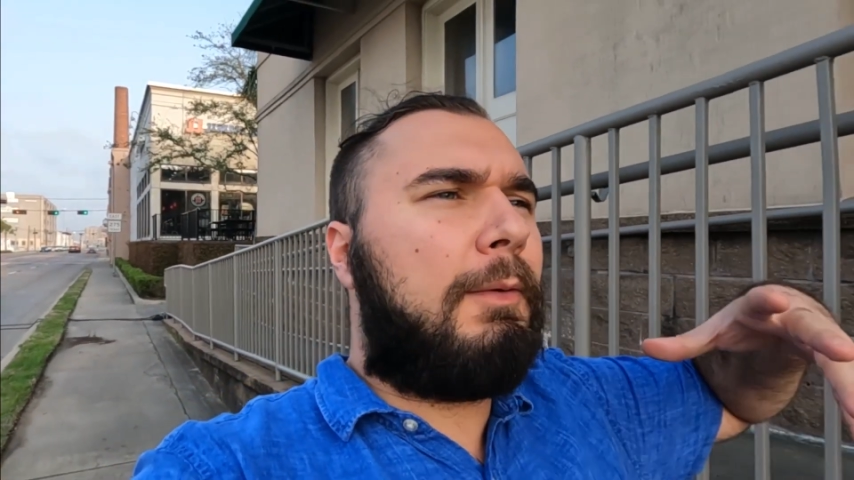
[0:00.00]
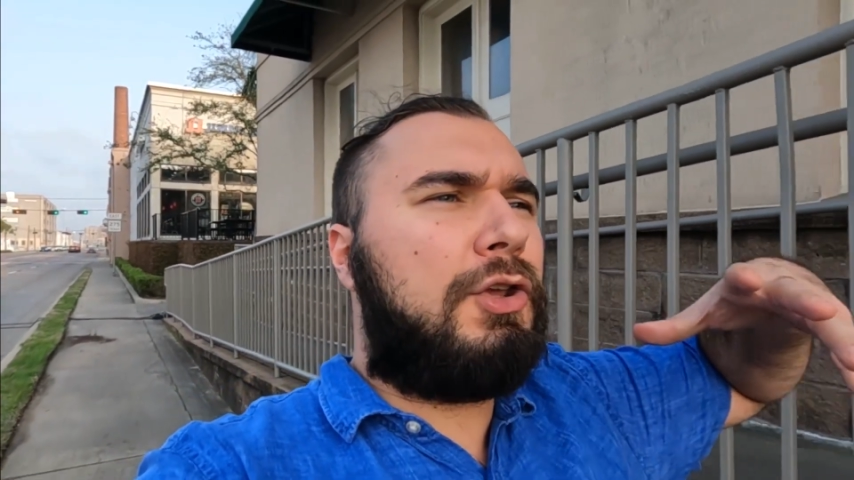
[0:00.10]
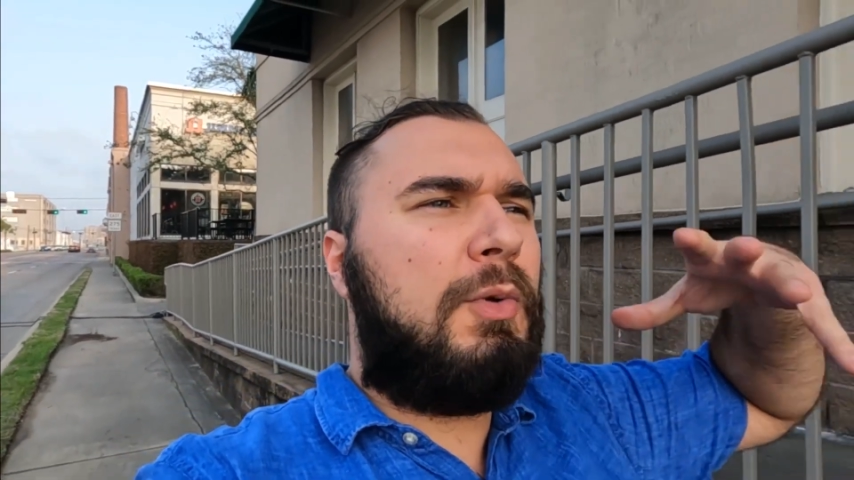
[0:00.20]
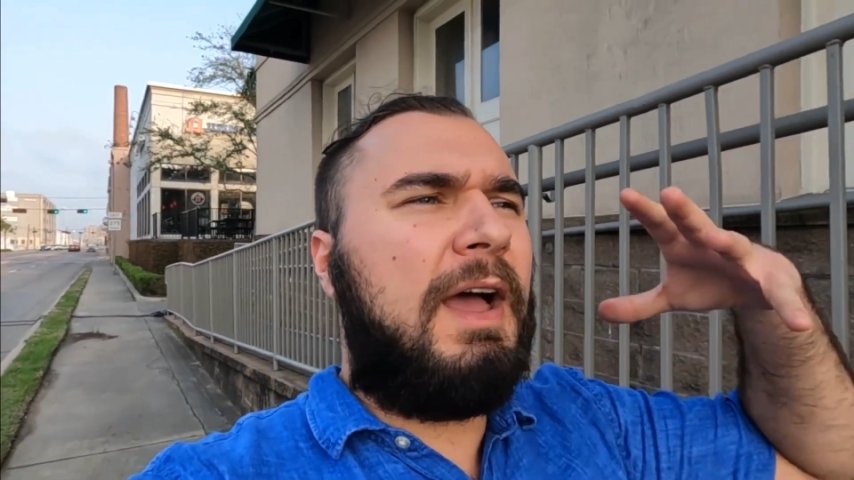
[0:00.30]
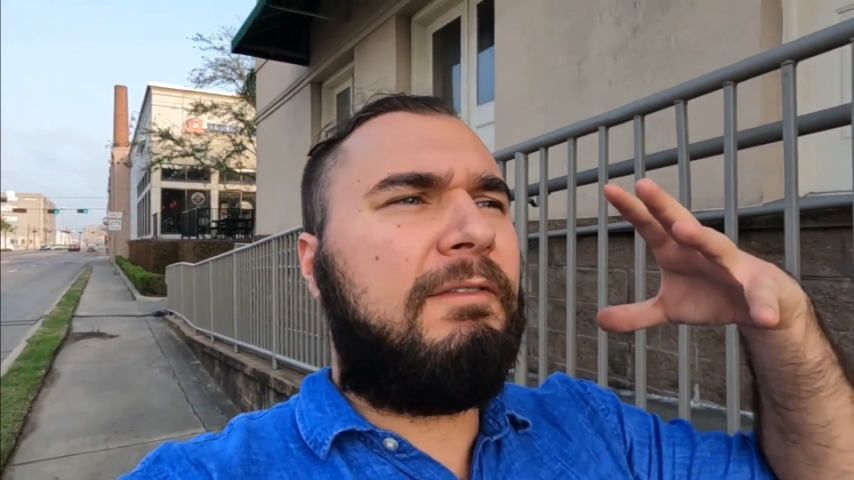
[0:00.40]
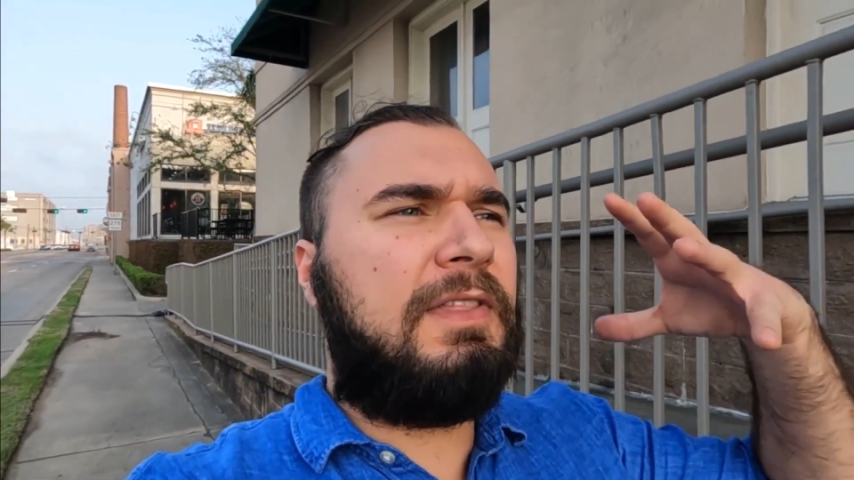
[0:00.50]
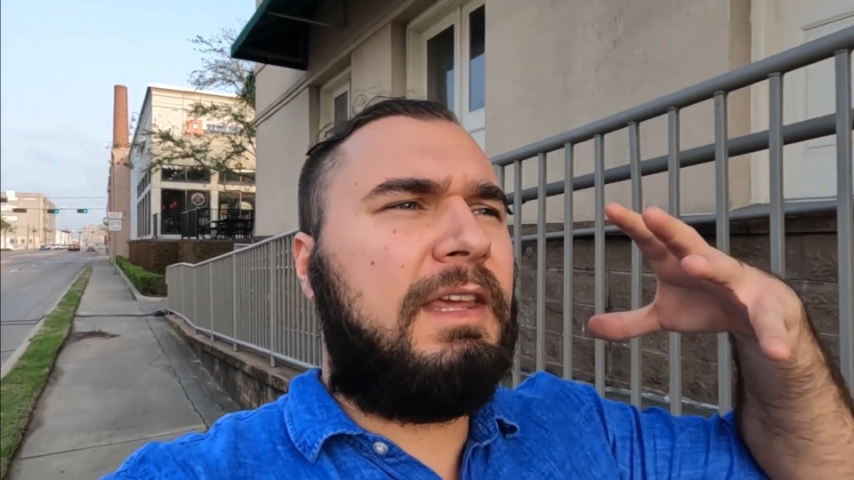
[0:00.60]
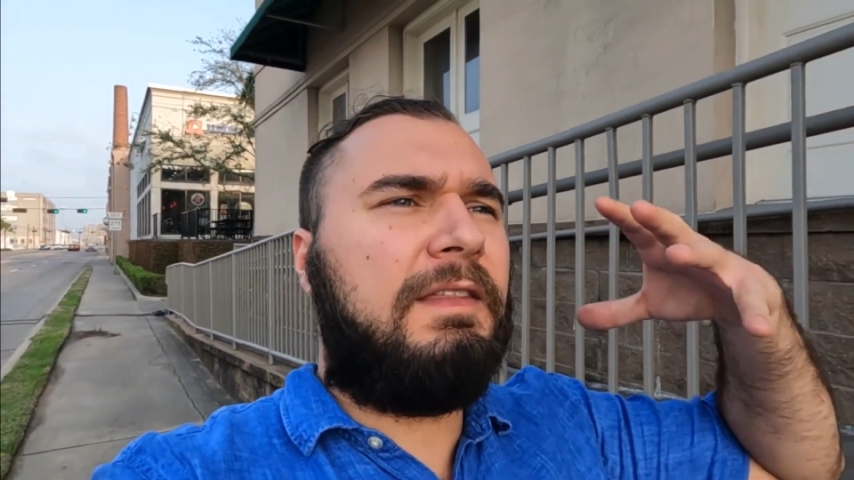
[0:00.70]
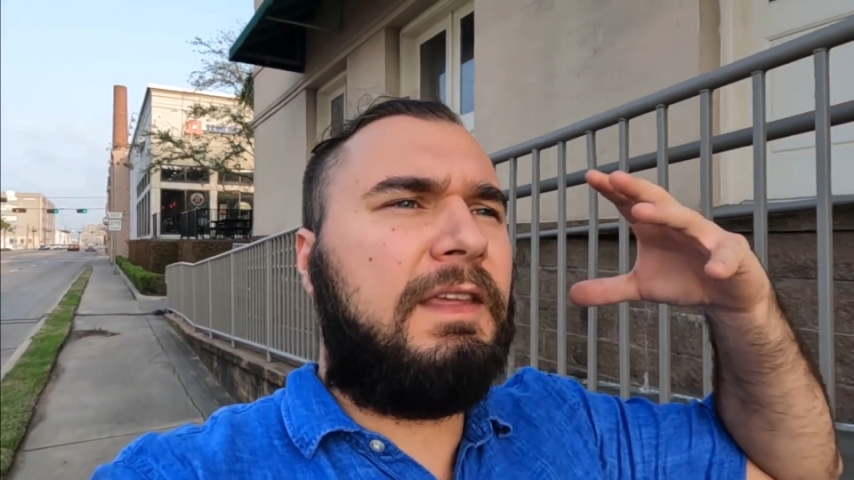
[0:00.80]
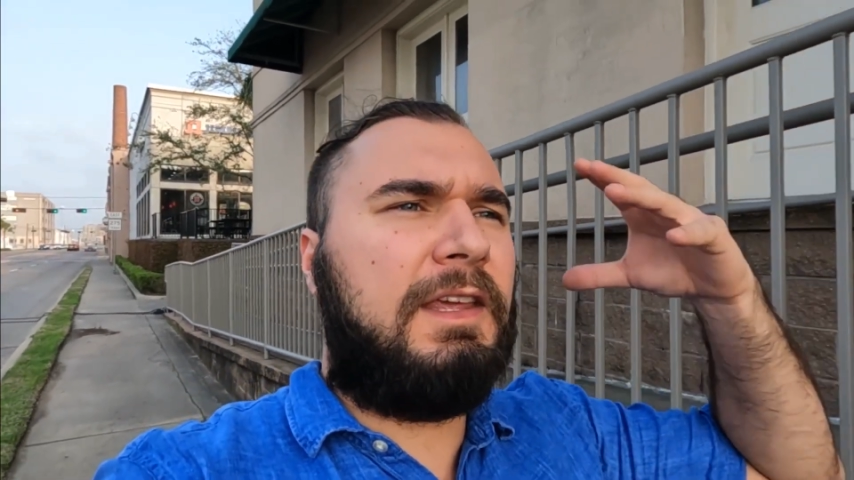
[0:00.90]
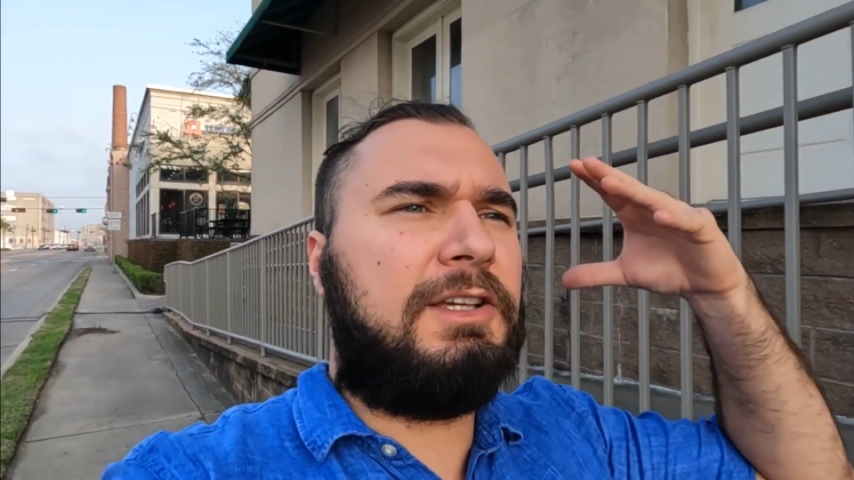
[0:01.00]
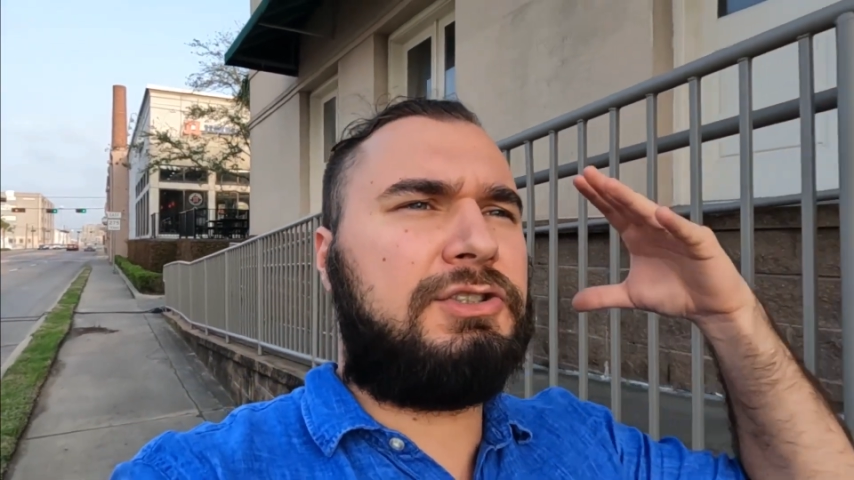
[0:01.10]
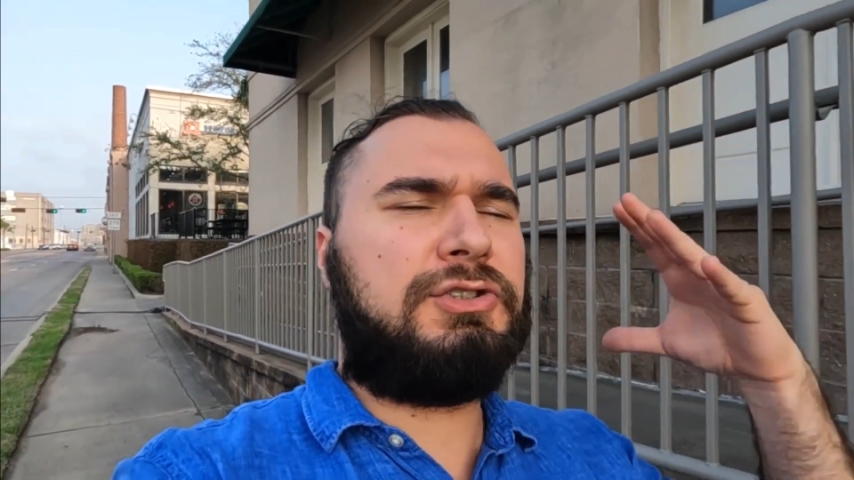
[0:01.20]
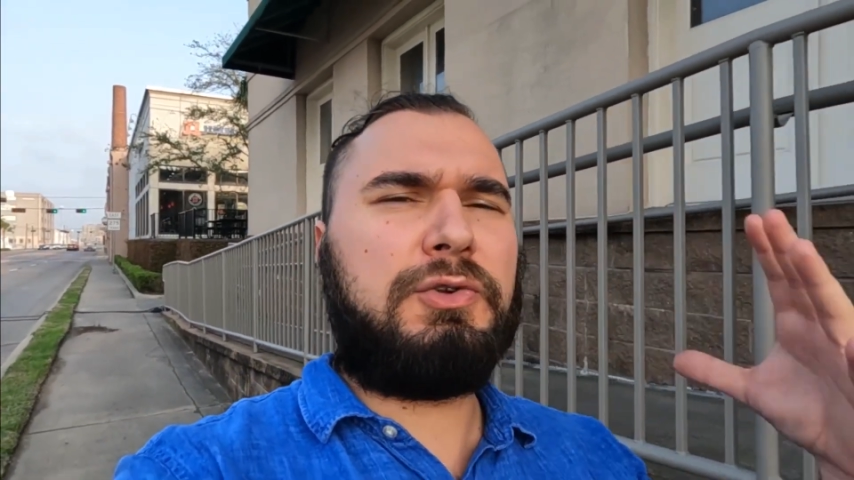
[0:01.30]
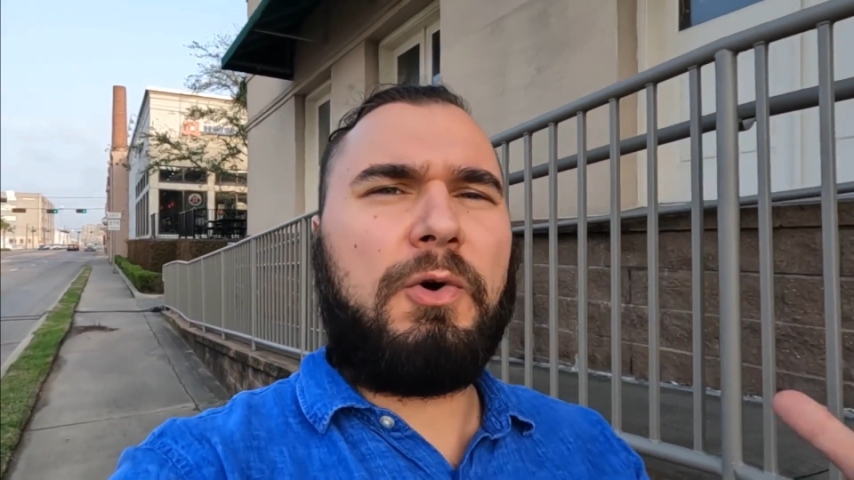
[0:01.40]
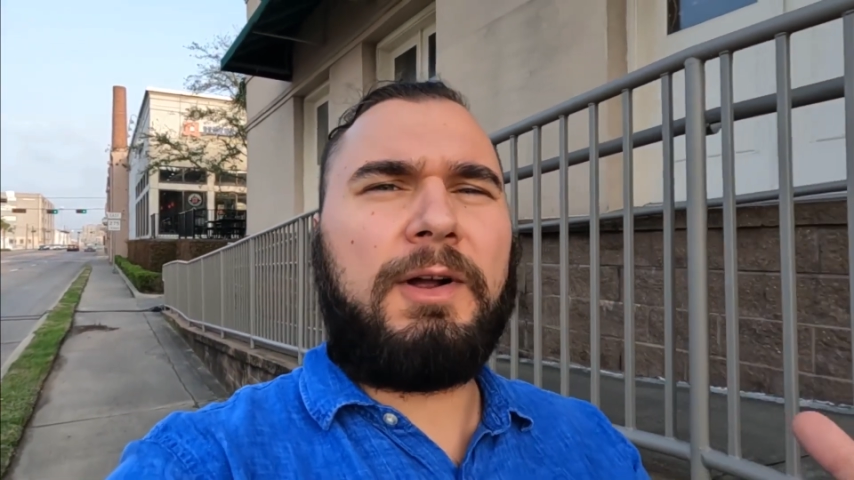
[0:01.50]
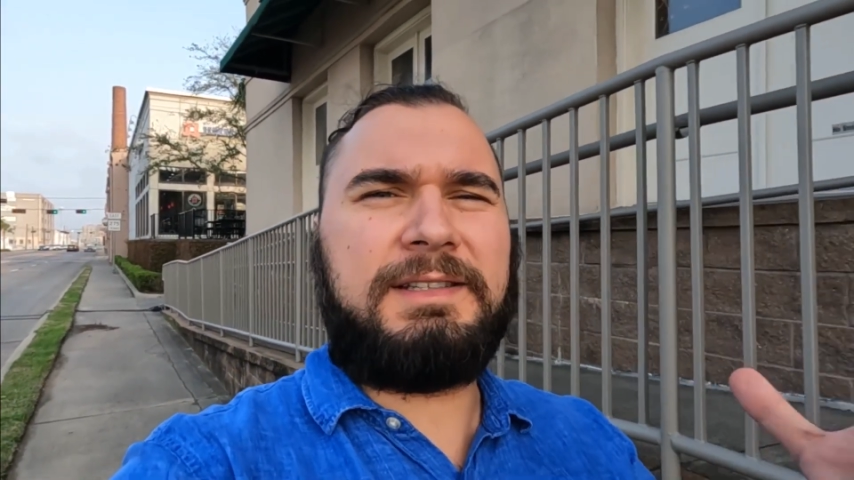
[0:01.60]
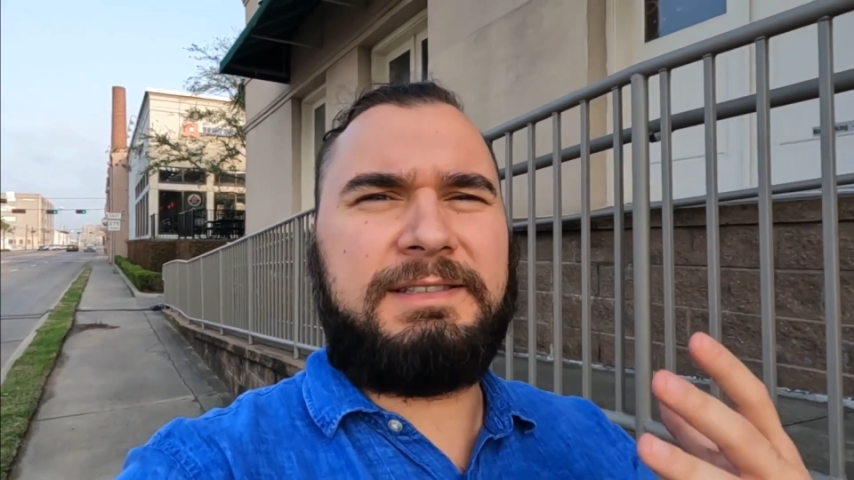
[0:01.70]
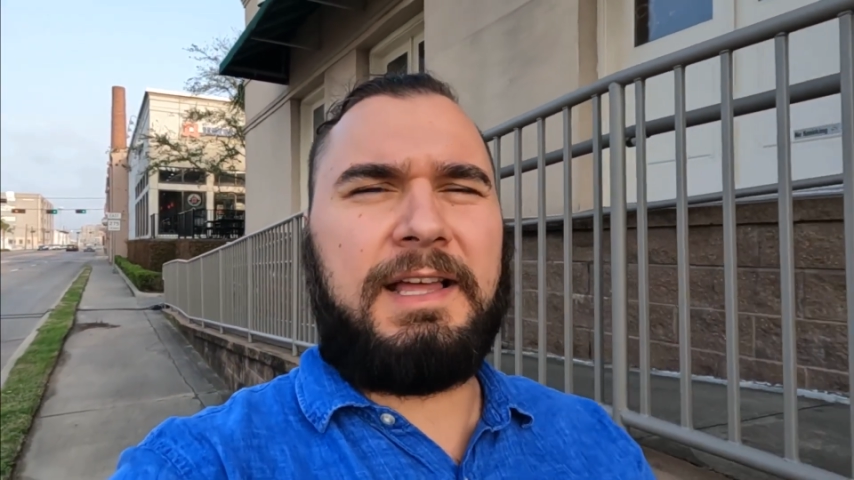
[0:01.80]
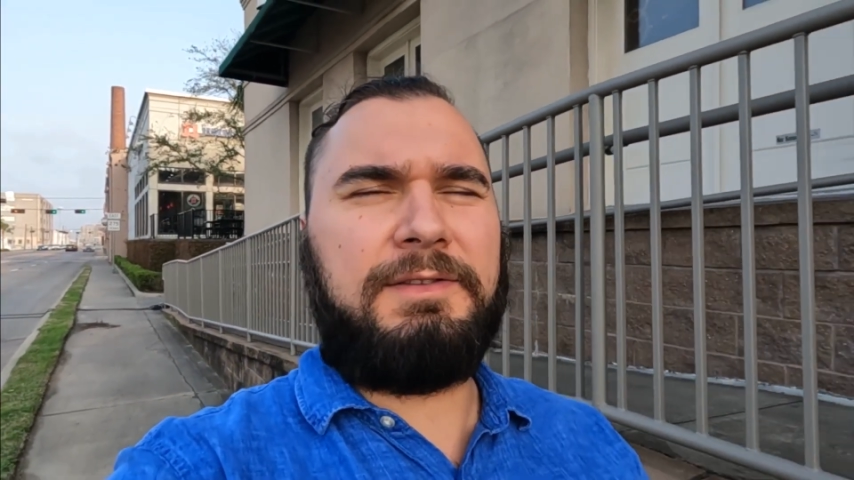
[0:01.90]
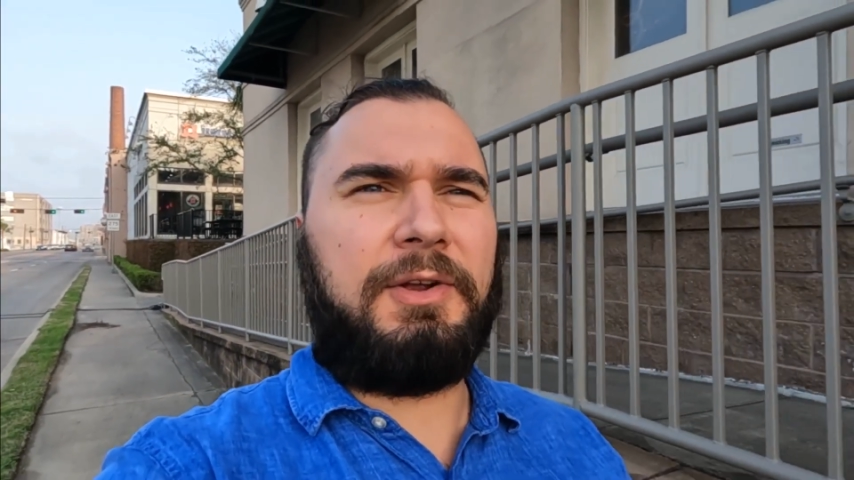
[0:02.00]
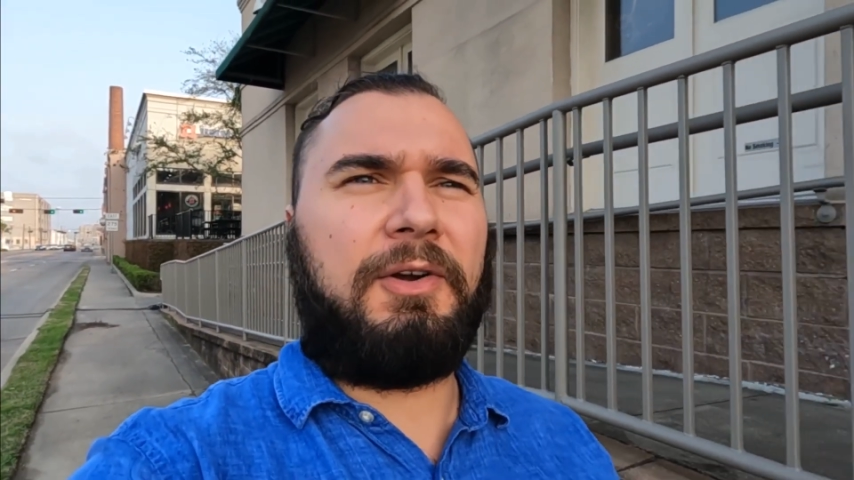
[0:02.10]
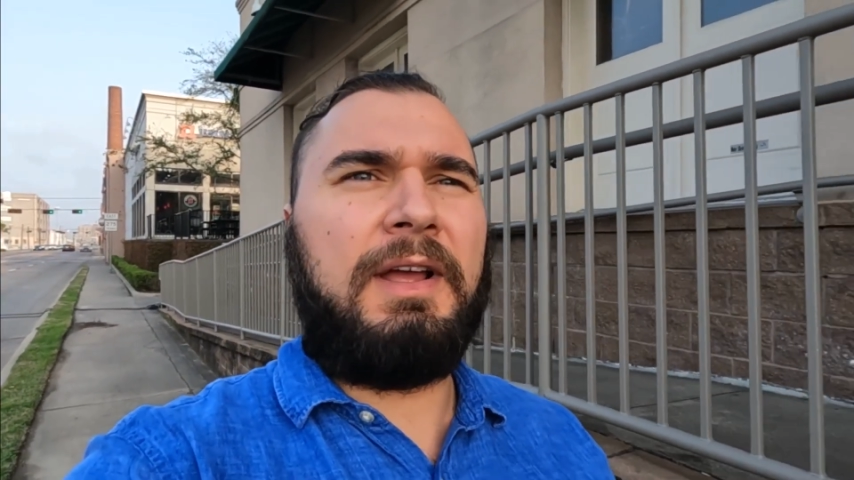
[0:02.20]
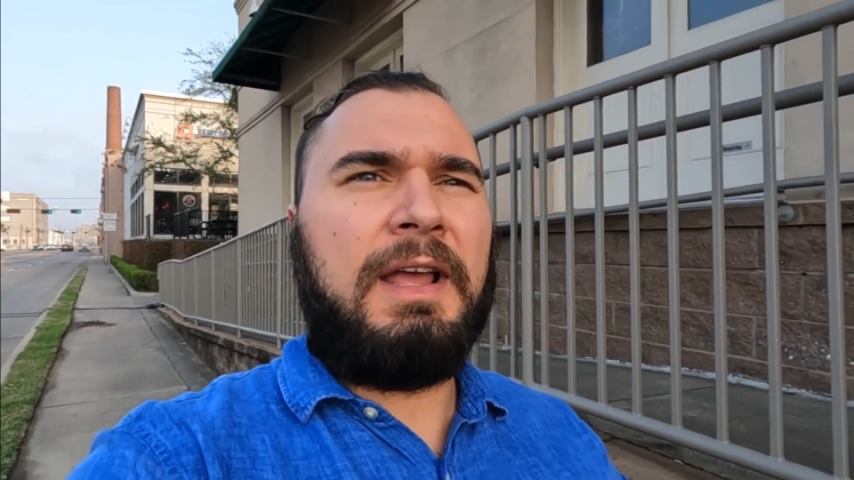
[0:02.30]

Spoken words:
you have the historic center.